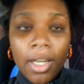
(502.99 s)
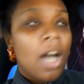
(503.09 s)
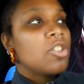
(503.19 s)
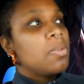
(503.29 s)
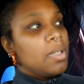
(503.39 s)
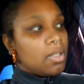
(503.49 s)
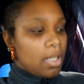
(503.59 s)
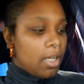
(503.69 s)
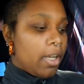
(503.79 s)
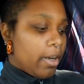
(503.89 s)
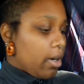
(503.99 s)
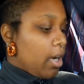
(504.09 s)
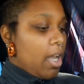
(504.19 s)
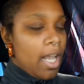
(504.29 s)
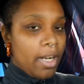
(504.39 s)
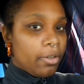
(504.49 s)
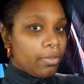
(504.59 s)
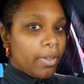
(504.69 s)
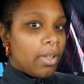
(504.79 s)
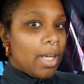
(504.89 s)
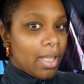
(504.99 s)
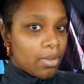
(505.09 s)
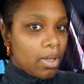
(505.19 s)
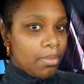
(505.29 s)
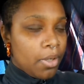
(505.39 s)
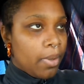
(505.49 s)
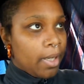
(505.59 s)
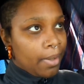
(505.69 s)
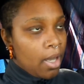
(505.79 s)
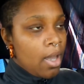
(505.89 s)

I'll just be sitting here and it'll feel like that's what I'm doing.